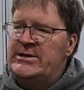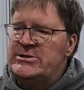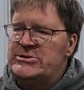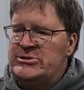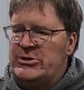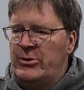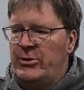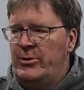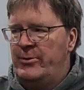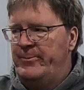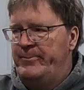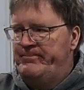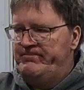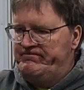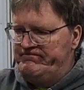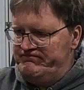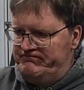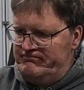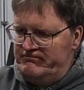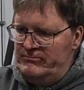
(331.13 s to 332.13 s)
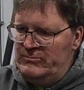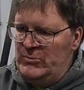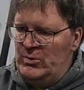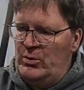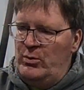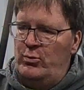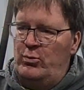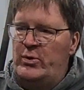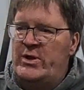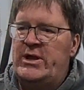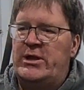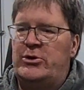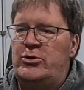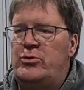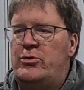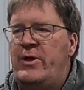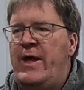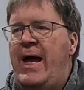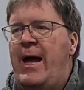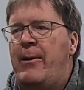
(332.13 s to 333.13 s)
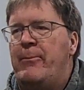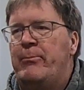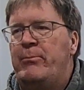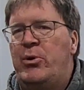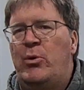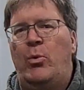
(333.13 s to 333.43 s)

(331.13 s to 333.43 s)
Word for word: so we can do that.